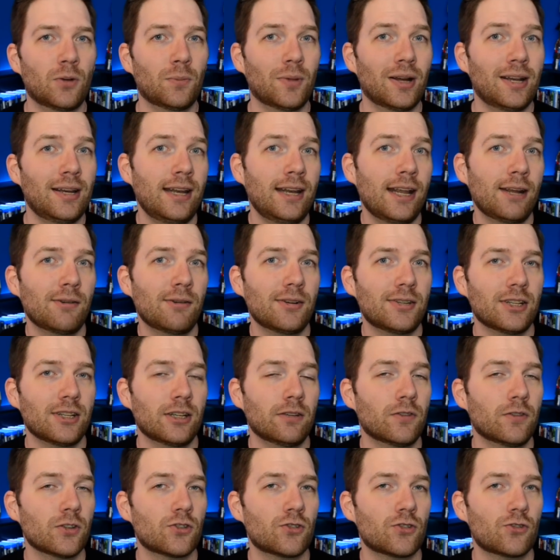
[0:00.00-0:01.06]
a narrative,
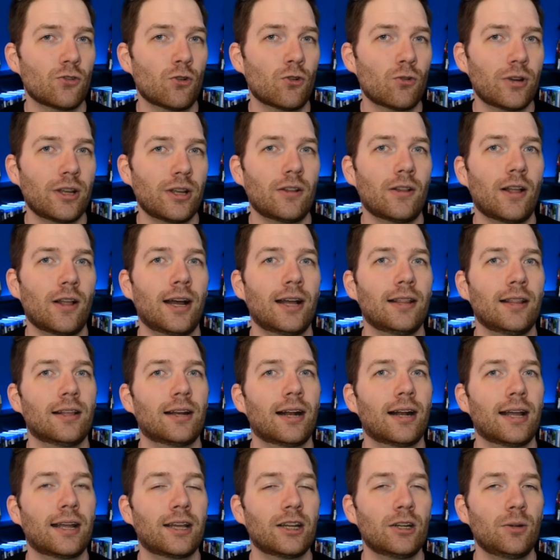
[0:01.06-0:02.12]
a storyline that
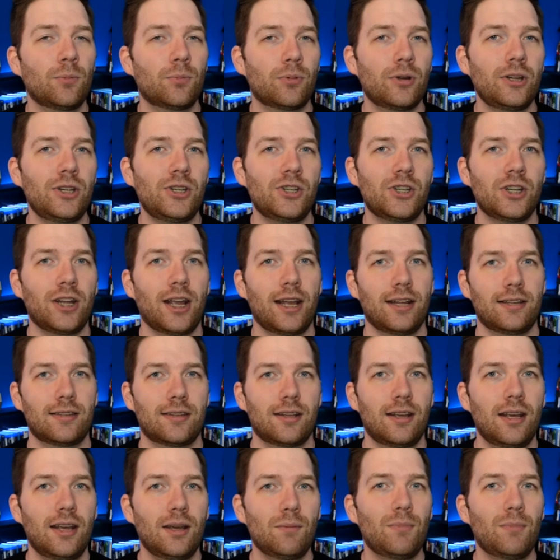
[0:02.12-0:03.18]
I can appreciate
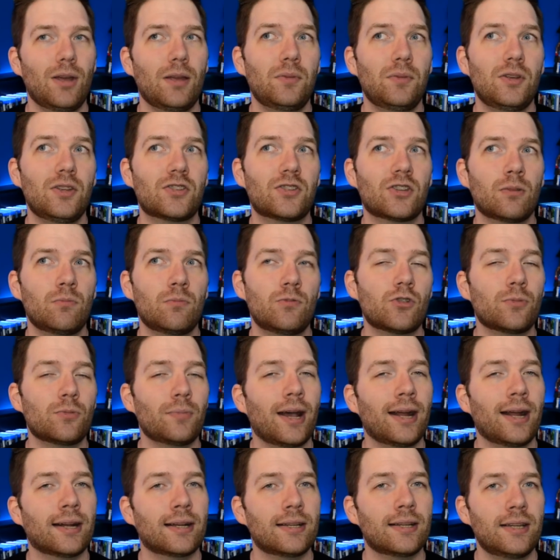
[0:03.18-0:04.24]
maybe some
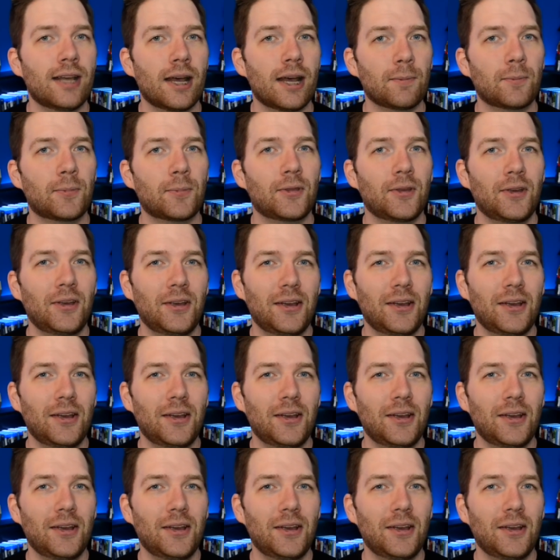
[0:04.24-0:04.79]
dramatic depth.